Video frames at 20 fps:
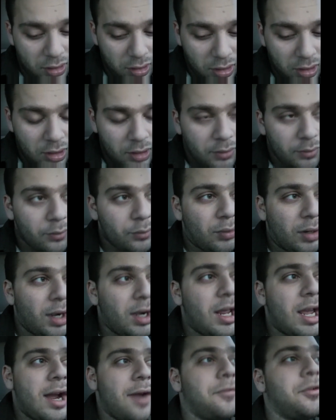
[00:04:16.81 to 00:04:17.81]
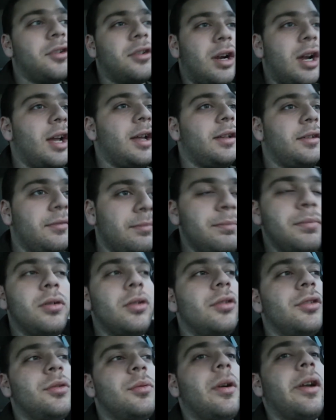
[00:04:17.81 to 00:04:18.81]
right after I
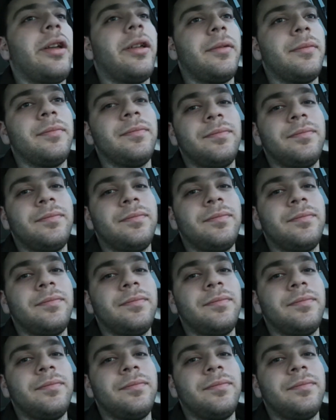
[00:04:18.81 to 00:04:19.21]
pulled away.